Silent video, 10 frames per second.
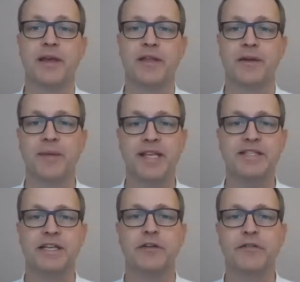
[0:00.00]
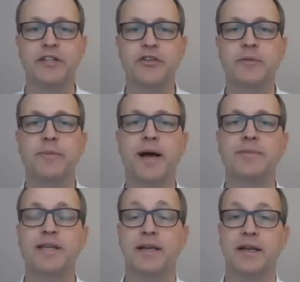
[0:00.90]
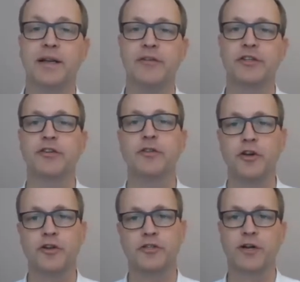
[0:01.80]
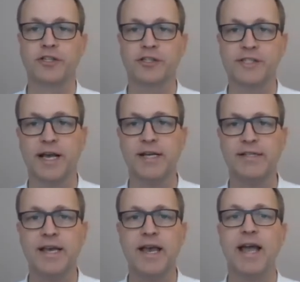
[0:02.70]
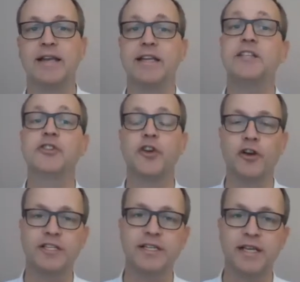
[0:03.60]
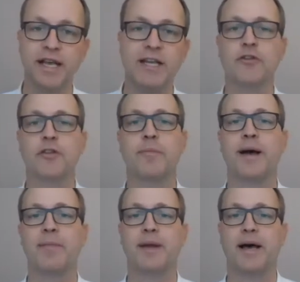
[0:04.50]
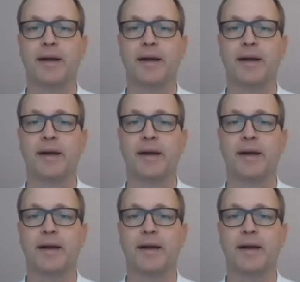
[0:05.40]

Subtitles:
That means individual pipes are delivered to the construction site and inserted into the pipeline.